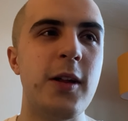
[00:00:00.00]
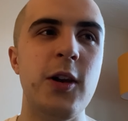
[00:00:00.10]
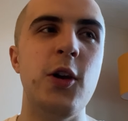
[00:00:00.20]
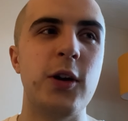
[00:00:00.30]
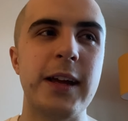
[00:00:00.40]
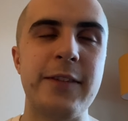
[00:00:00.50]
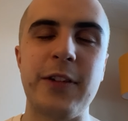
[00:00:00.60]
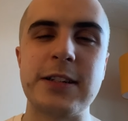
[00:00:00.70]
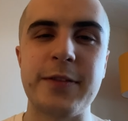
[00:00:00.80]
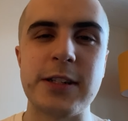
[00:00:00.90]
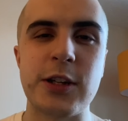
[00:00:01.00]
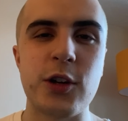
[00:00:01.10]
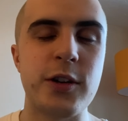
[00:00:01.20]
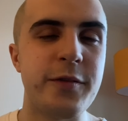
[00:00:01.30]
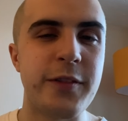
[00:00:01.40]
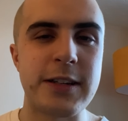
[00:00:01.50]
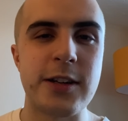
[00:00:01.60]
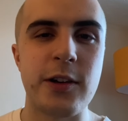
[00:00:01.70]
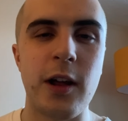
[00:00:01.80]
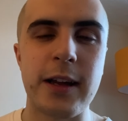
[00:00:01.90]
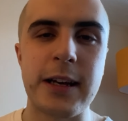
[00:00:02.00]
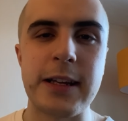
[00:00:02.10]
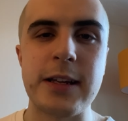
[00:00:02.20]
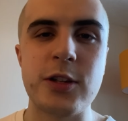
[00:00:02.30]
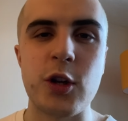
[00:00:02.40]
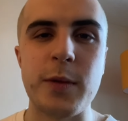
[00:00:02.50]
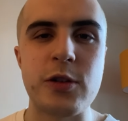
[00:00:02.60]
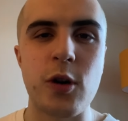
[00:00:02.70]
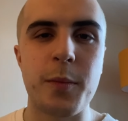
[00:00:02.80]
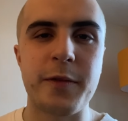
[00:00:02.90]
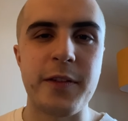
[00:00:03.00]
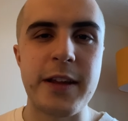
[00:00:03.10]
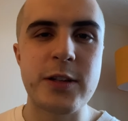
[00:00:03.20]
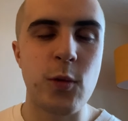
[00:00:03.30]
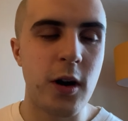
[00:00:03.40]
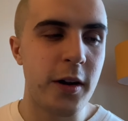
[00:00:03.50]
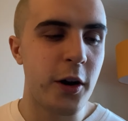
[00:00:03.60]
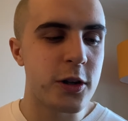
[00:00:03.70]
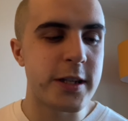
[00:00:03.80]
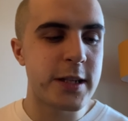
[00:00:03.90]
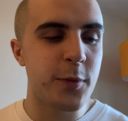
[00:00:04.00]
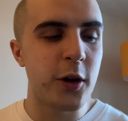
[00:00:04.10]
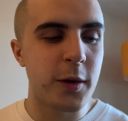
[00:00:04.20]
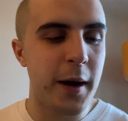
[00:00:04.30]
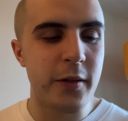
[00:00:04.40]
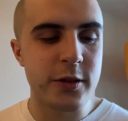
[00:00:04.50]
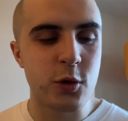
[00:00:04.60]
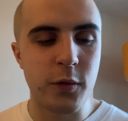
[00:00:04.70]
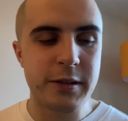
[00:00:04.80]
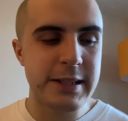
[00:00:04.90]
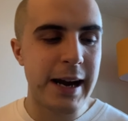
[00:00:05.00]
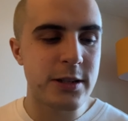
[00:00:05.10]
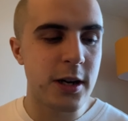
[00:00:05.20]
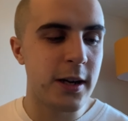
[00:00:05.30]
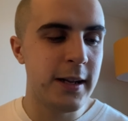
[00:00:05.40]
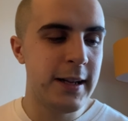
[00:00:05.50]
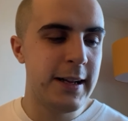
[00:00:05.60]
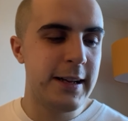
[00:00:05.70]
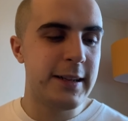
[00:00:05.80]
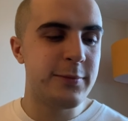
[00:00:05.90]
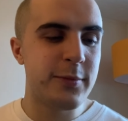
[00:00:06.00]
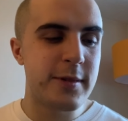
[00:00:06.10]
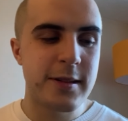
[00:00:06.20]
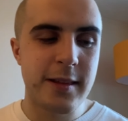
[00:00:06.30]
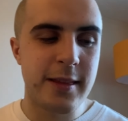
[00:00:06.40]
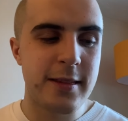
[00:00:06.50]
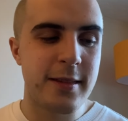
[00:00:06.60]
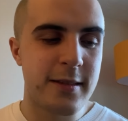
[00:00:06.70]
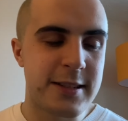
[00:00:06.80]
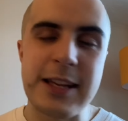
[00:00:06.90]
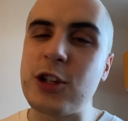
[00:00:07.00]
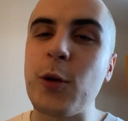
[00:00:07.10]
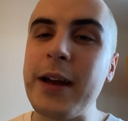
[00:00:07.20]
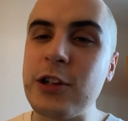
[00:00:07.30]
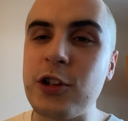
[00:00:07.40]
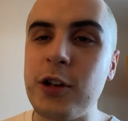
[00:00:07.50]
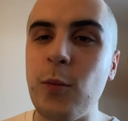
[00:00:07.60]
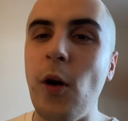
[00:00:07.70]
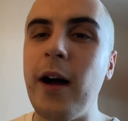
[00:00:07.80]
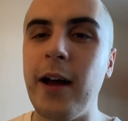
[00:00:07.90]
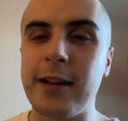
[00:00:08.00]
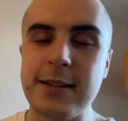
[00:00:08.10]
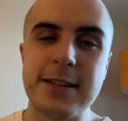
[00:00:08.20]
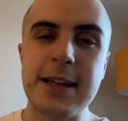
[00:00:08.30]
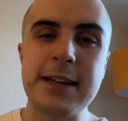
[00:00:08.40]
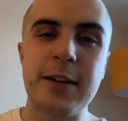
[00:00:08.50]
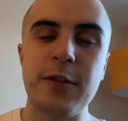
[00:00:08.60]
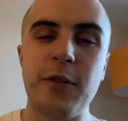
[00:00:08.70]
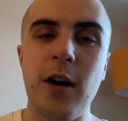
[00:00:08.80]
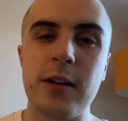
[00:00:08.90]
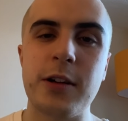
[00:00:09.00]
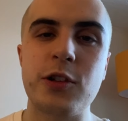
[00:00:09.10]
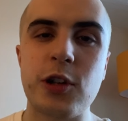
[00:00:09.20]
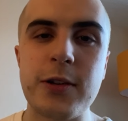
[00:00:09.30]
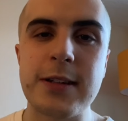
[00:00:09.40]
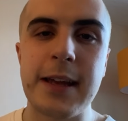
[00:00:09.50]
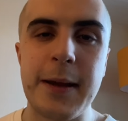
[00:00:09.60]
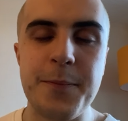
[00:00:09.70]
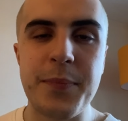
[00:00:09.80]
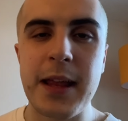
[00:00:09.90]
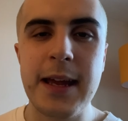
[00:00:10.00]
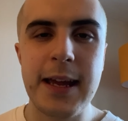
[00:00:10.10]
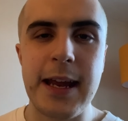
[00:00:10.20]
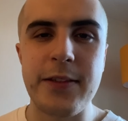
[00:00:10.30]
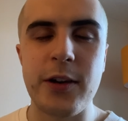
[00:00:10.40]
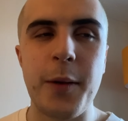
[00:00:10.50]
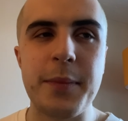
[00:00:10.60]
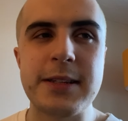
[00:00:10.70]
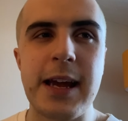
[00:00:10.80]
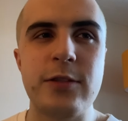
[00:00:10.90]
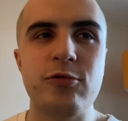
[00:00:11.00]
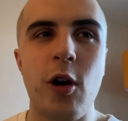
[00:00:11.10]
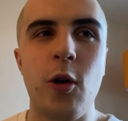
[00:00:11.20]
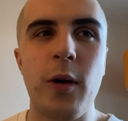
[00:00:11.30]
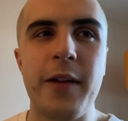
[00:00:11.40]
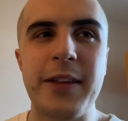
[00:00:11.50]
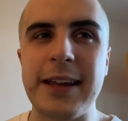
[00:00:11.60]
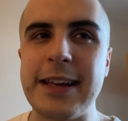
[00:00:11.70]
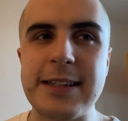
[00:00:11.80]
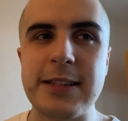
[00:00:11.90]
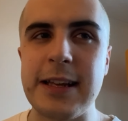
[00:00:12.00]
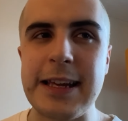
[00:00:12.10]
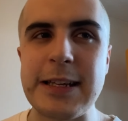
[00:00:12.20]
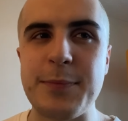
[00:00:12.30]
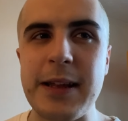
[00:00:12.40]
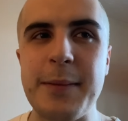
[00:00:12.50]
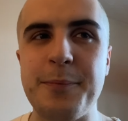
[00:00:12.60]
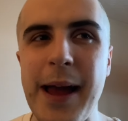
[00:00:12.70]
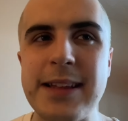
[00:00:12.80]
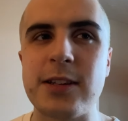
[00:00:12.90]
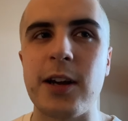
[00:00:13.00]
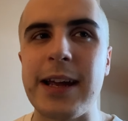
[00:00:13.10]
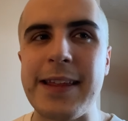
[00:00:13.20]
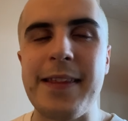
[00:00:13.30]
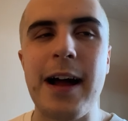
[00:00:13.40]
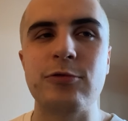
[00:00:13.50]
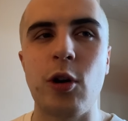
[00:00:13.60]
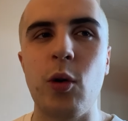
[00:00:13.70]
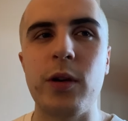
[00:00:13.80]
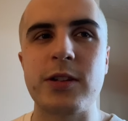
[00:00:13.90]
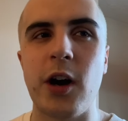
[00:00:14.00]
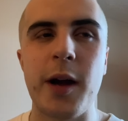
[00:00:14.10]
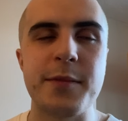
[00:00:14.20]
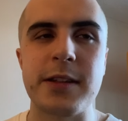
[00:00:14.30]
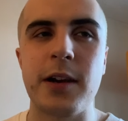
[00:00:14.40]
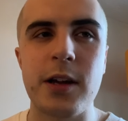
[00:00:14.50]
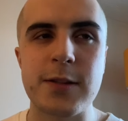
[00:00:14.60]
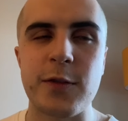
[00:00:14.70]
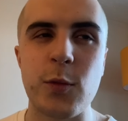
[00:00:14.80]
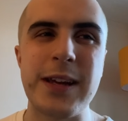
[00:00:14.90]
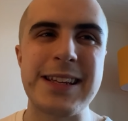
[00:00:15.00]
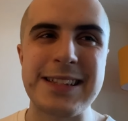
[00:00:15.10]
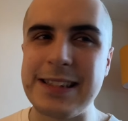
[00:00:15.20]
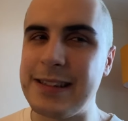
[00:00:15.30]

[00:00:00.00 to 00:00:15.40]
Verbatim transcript: looking very, very good and very unlikely to be dropped for this one. I already spoke about the sort of Sara situation and why I can see David Wagner choosing him in the number 10 role. I think he's he's been better in that role at times in the last few weeks,